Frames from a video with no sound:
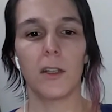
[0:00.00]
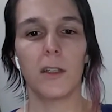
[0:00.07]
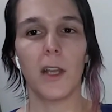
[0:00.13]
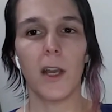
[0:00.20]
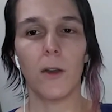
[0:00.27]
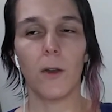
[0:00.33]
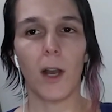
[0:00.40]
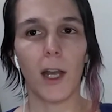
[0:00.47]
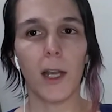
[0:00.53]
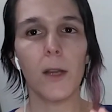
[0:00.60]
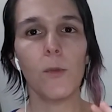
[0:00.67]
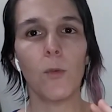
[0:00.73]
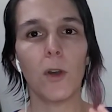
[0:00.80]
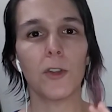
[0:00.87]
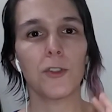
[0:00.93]
Now,
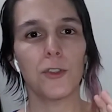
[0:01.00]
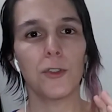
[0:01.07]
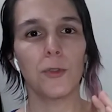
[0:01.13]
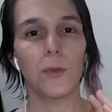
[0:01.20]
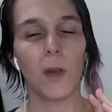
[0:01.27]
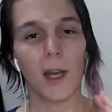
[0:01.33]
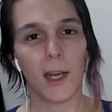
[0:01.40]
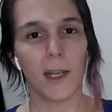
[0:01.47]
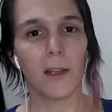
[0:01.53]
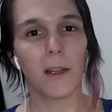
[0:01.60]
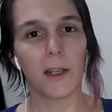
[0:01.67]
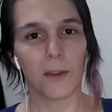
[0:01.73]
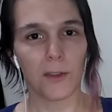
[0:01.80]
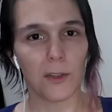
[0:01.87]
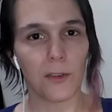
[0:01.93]
I want to
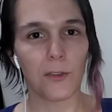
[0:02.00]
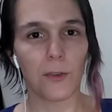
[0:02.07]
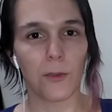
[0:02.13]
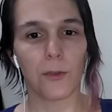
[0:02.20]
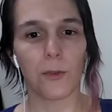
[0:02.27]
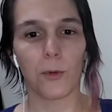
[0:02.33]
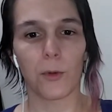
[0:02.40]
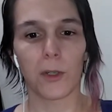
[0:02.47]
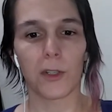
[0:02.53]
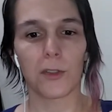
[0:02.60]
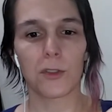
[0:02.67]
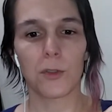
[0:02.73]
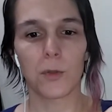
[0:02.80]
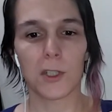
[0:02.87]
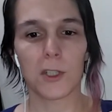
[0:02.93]
highlight these two
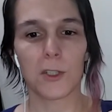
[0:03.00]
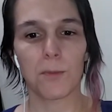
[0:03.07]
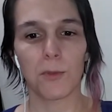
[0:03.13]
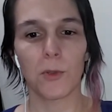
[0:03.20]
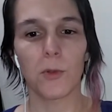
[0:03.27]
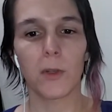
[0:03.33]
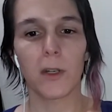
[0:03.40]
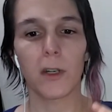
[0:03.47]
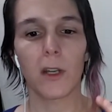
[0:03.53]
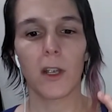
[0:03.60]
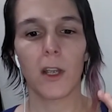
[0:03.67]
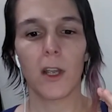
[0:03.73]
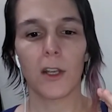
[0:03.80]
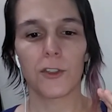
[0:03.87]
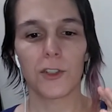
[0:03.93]
stories to explore
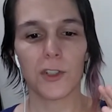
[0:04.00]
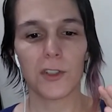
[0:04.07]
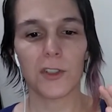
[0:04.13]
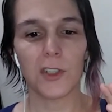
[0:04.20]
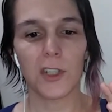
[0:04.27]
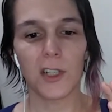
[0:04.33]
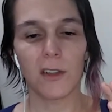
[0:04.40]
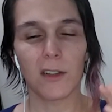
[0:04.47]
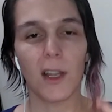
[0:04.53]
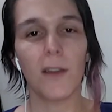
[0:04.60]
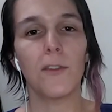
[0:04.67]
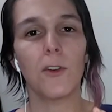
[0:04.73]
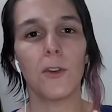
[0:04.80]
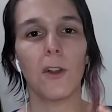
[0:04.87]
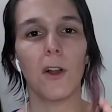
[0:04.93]
just the
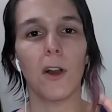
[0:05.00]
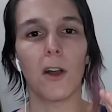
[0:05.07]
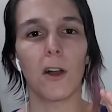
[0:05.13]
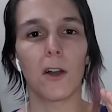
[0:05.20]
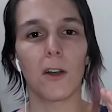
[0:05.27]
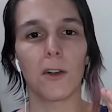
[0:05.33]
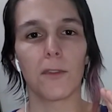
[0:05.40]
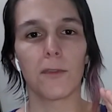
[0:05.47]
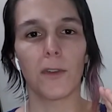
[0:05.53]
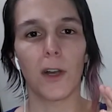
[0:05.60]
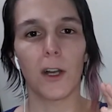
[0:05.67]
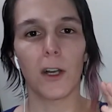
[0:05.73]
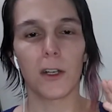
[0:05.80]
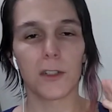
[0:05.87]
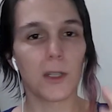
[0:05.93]
level of
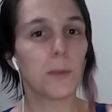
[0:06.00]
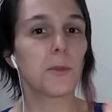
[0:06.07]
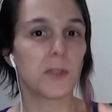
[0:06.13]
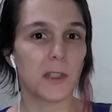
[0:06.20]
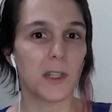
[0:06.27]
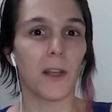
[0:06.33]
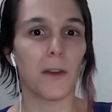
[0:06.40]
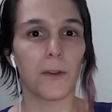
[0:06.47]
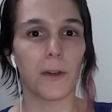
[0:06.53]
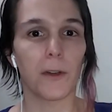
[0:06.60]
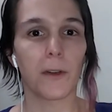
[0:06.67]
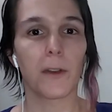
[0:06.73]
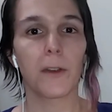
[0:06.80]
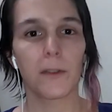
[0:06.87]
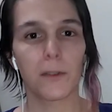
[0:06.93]
double
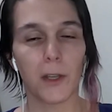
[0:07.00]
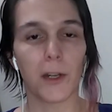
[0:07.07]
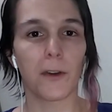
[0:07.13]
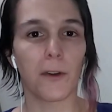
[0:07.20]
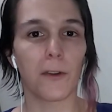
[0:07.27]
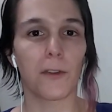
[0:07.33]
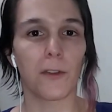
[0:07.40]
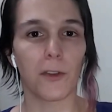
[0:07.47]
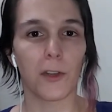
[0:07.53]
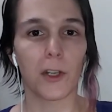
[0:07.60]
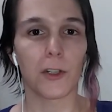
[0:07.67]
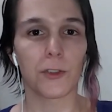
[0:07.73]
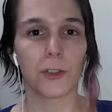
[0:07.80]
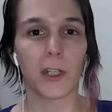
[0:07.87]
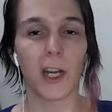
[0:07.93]
standard that occurs in the
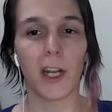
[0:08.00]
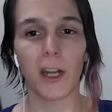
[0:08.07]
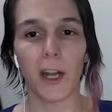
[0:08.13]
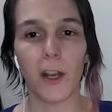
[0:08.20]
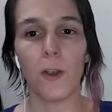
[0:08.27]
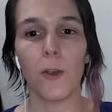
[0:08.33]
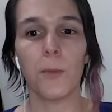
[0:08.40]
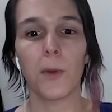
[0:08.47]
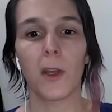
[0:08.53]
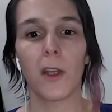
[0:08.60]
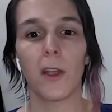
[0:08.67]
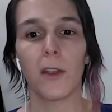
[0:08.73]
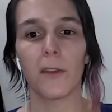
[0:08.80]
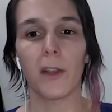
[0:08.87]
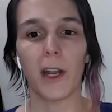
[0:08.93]
country, and I hope
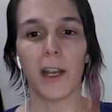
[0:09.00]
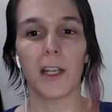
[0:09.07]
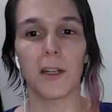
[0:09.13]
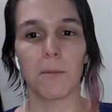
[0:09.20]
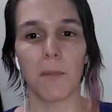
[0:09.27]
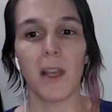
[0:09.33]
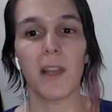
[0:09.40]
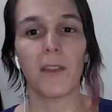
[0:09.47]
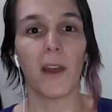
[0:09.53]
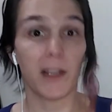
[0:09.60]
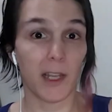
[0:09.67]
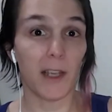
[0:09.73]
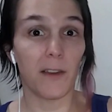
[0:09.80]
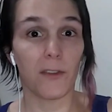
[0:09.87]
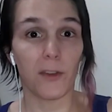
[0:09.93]
that I can make
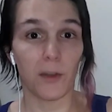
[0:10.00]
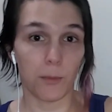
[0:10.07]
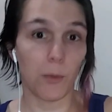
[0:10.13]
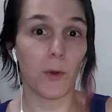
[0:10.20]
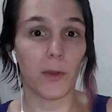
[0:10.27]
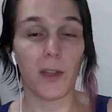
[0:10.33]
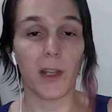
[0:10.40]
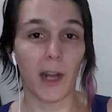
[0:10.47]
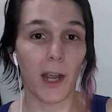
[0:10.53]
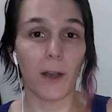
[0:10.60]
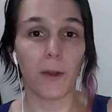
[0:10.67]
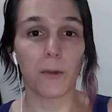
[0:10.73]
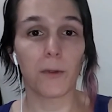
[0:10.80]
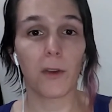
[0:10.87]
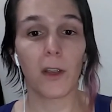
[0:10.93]
that case and point that
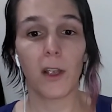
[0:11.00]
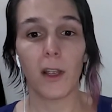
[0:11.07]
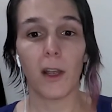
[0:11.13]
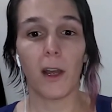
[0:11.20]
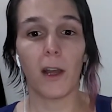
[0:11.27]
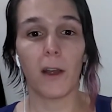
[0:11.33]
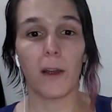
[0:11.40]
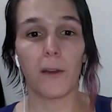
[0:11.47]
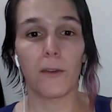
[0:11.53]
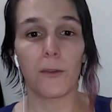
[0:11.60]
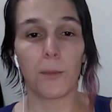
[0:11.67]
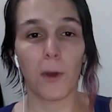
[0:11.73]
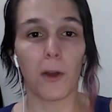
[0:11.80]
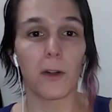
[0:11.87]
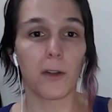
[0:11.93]
out
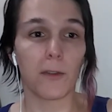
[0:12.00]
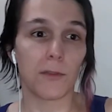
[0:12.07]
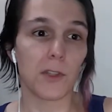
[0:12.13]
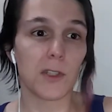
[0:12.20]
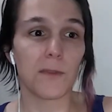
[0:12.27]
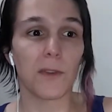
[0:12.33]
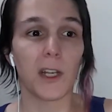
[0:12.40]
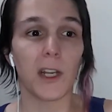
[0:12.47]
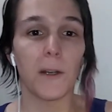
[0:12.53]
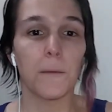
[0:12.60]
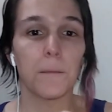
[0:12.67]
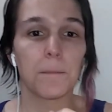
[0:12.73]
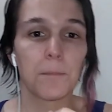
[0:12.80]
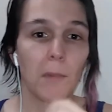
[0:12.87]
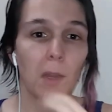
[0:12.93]
as part of this
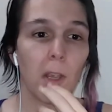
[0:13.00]
video.